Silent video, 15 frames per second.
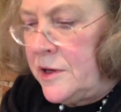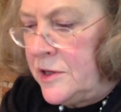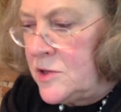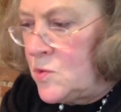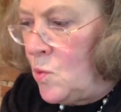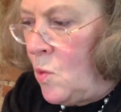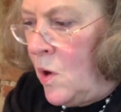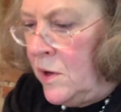
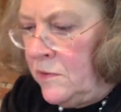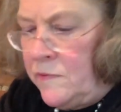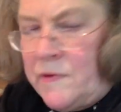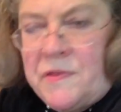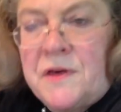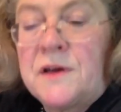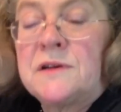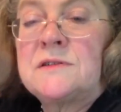is one of the
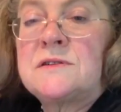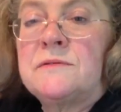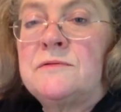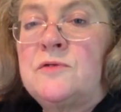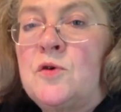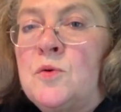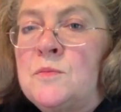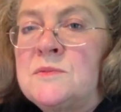things that
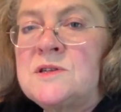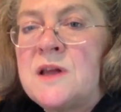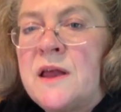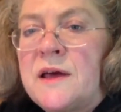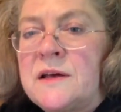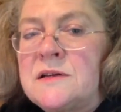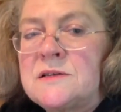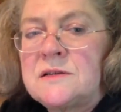forms
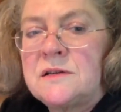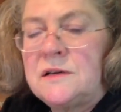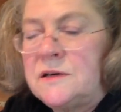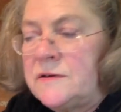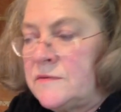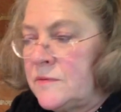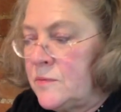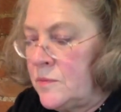legs,
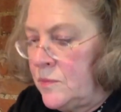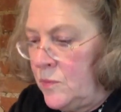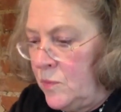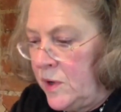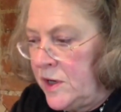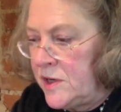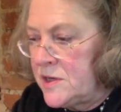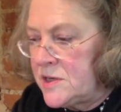even
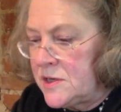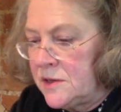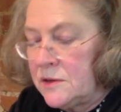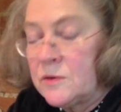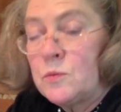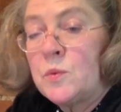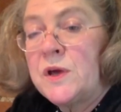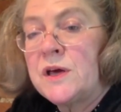when it's in
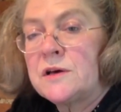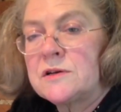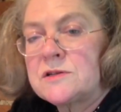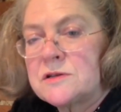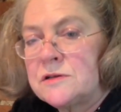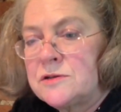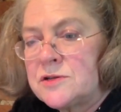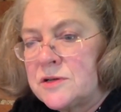a weaker
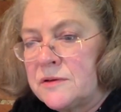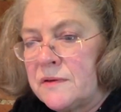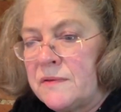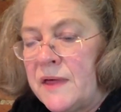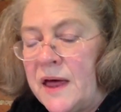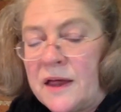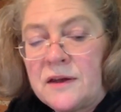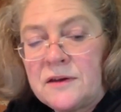solution than
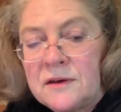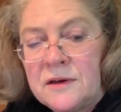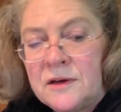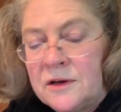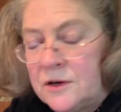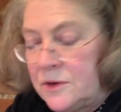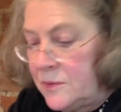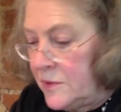that,
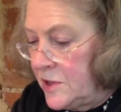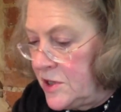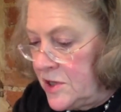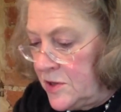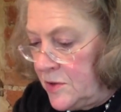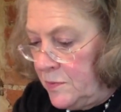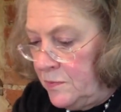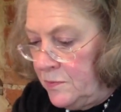
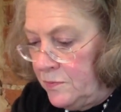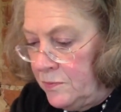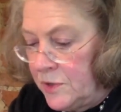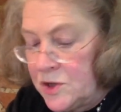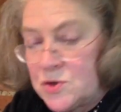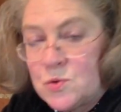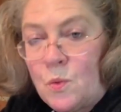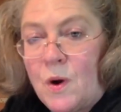which
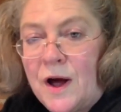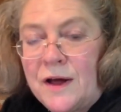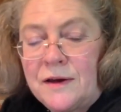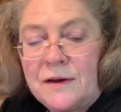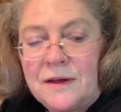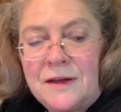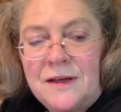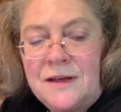most
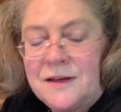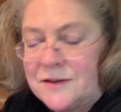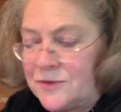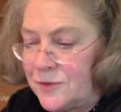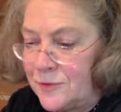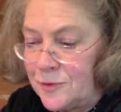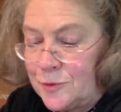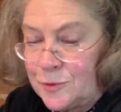wine
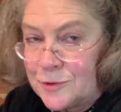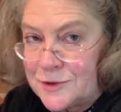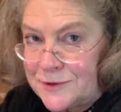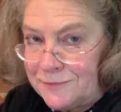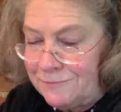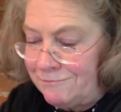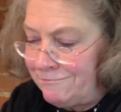is, of course.